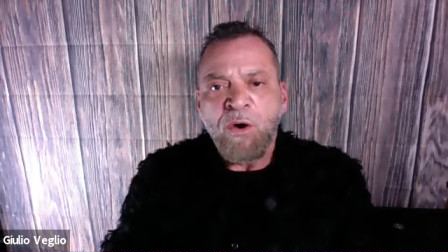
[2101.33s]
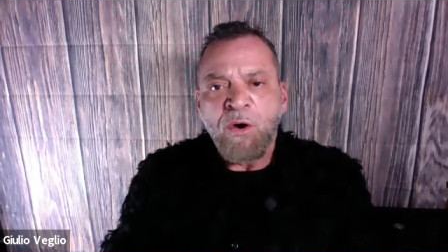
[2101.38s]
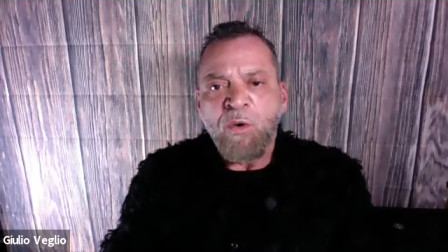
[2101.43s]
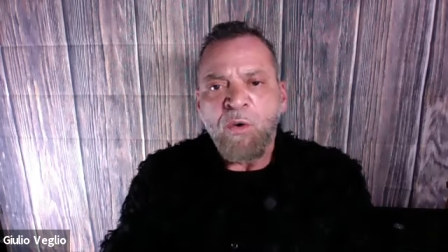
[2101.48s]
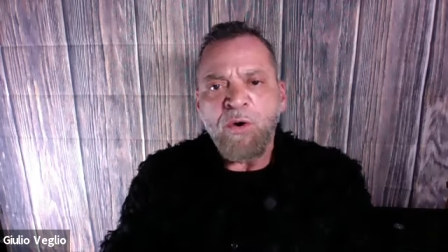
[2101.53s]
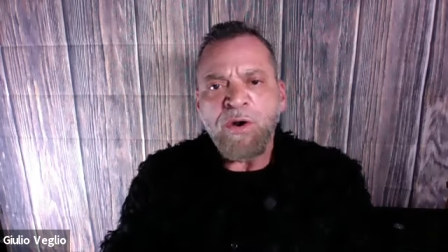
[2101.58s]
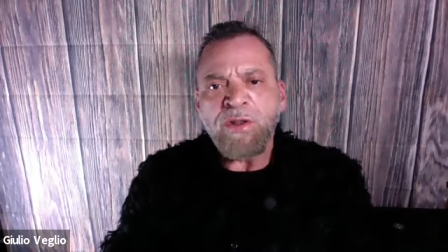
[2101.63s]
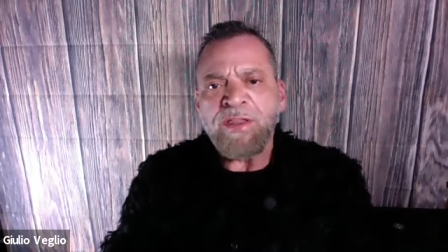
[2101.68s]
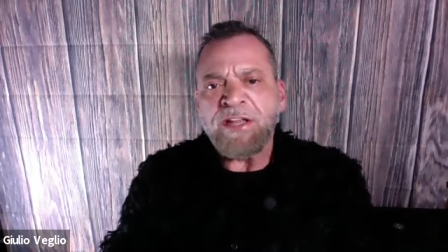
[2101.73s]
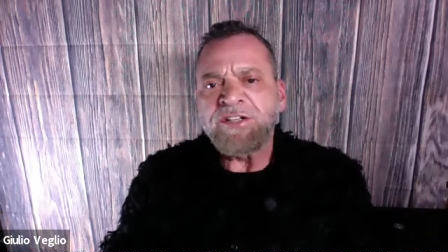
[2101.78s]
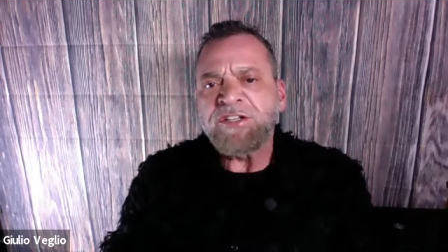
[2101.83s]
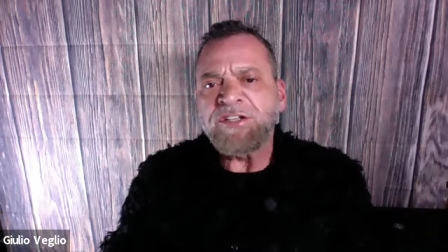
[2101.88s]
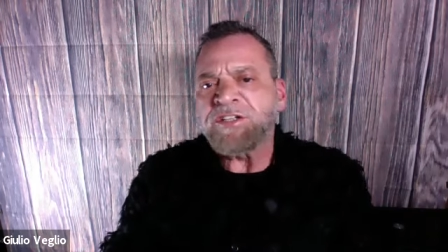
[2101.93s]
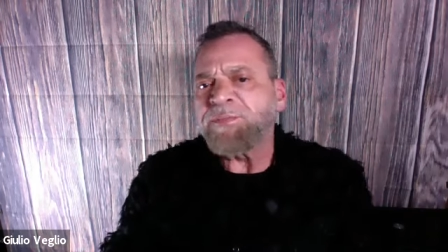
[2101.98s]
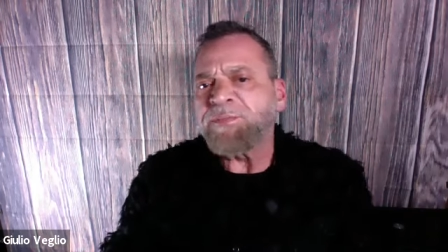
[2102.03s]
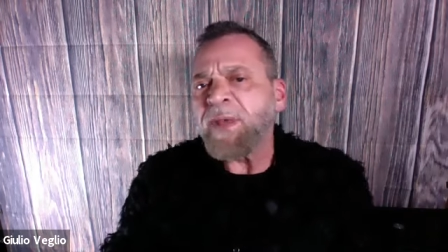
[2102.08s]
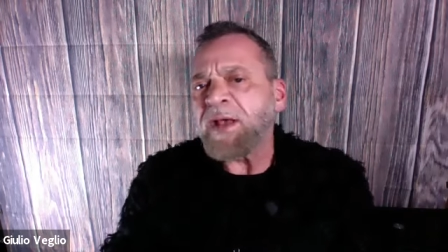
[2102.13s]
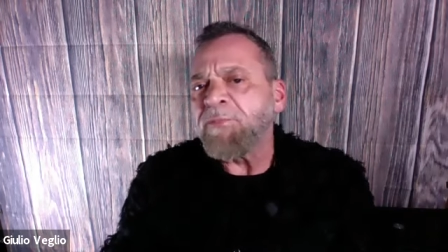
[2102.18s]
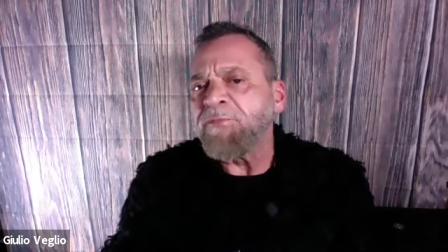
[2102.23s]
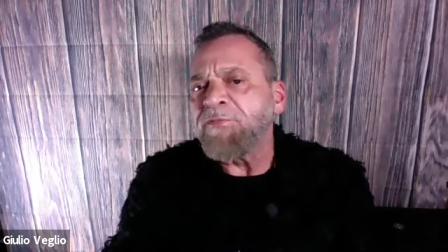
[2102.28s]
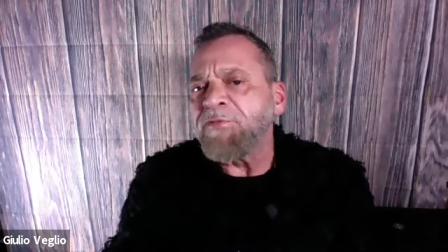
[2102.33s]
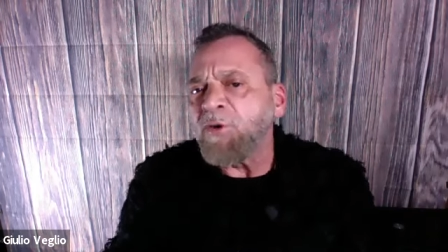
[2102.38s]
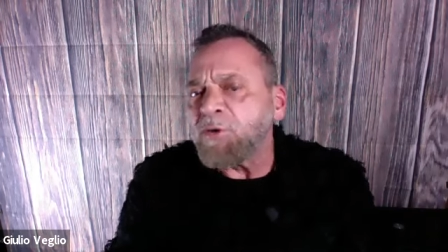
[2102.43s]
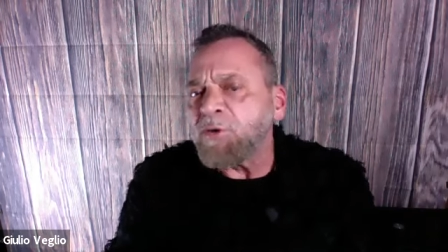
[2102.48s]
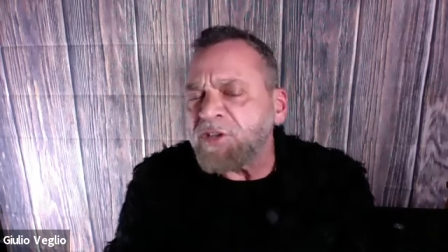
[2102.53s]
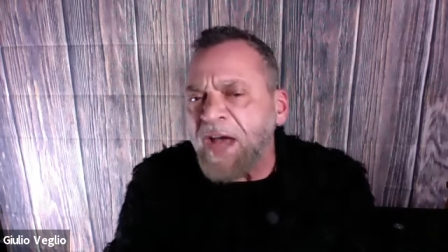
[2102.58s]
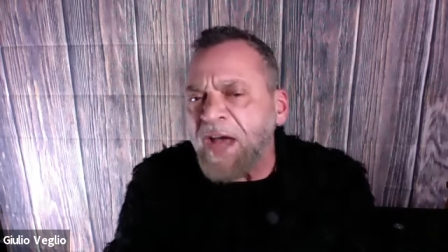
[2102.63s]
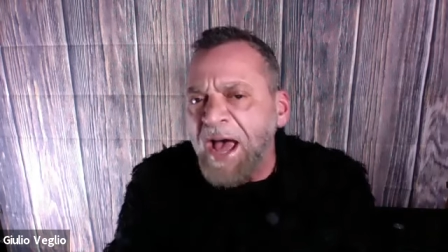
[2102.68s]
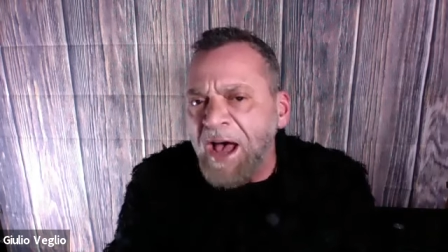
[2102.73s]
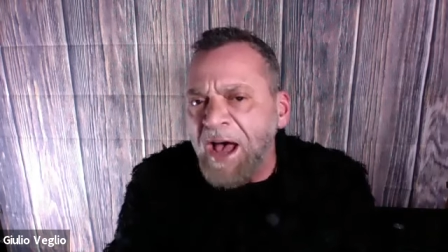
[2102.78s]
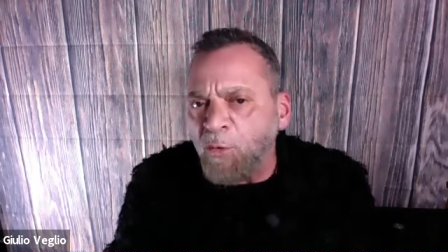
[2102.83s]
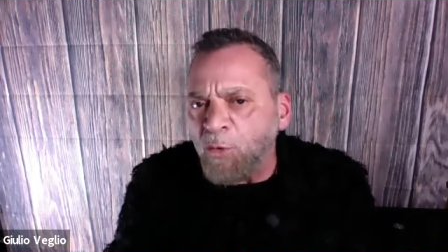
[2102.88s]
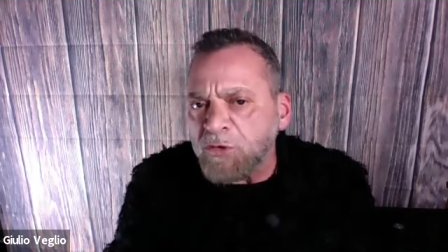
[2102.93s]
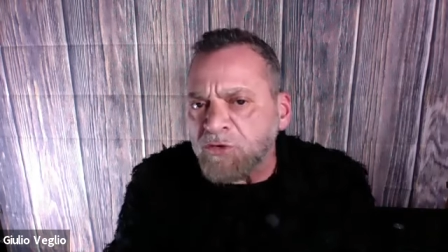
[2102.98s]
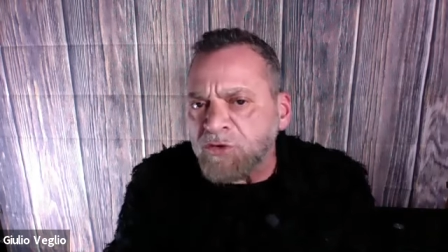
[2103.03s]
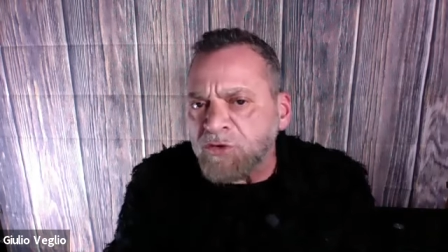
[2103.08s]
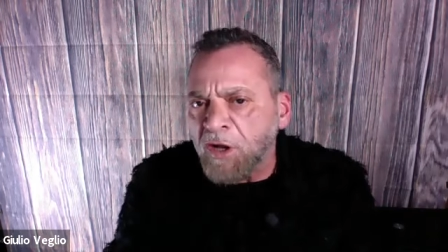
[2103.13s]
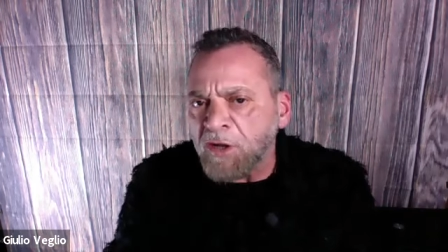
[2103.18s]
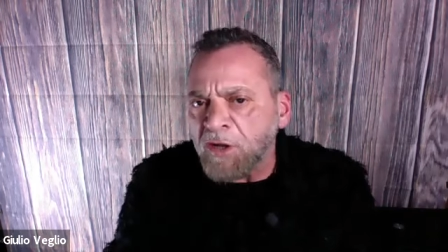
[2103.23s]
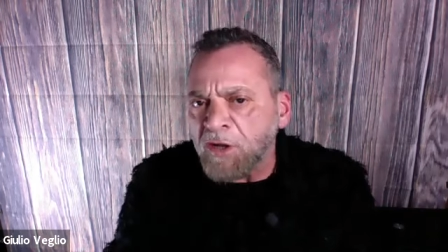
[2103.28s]
or they just make them fold
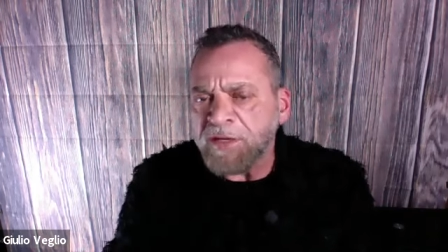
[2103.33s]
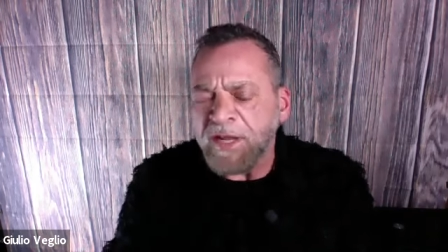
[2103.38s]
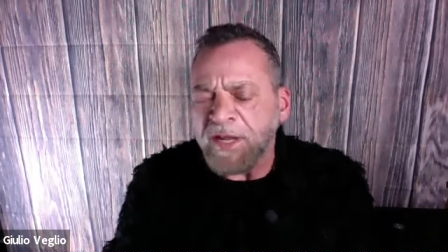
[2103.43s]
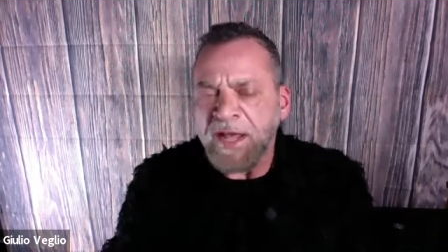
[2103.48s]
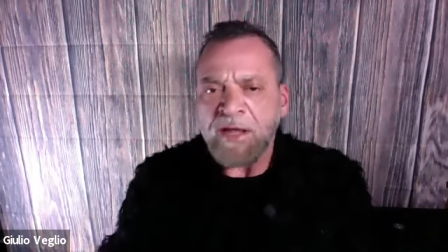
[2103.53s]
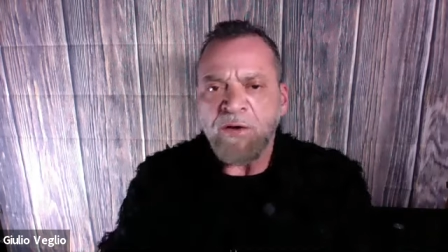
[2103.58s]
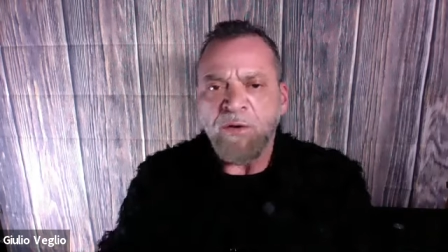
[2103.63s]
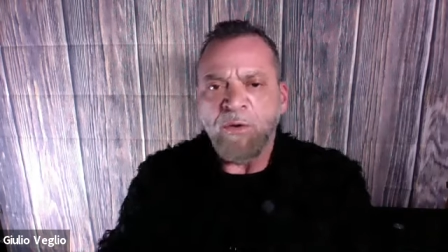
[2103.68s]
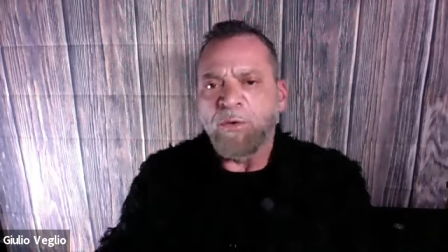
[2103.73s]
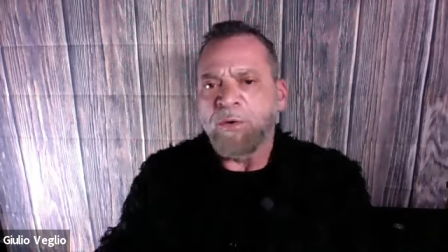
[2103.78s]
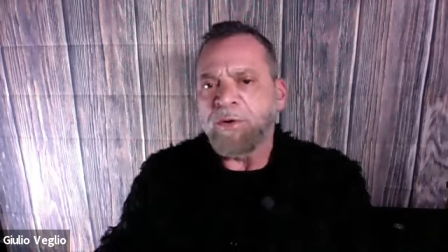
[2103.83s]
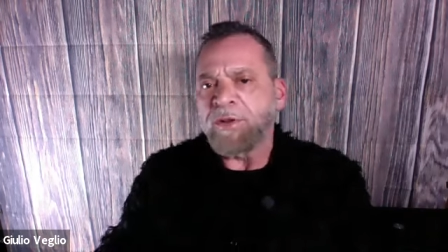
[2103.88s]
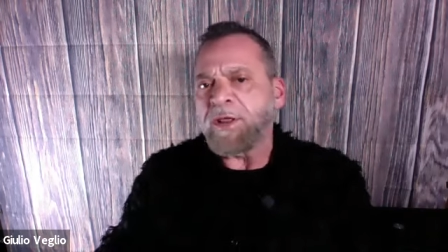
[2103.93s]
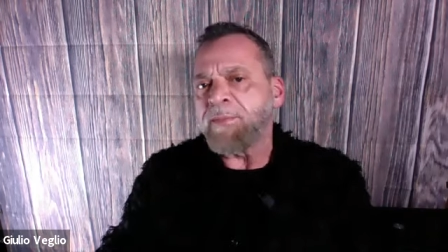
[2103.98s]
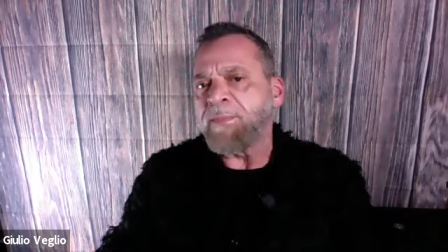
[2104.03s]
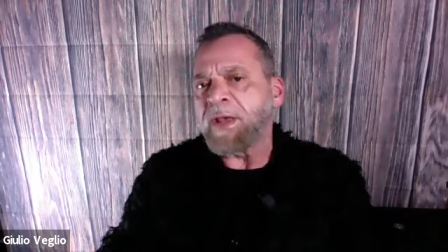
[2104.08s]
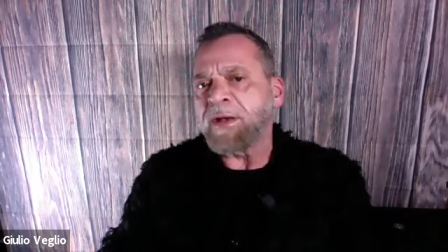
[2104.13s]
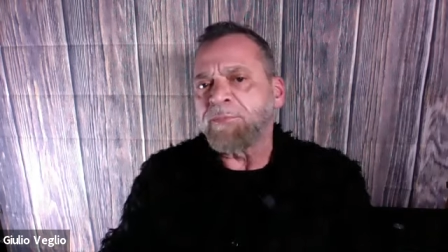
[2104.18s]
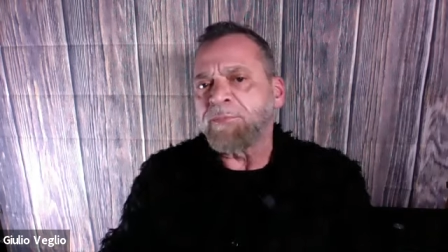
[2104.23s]
towels all day, or they make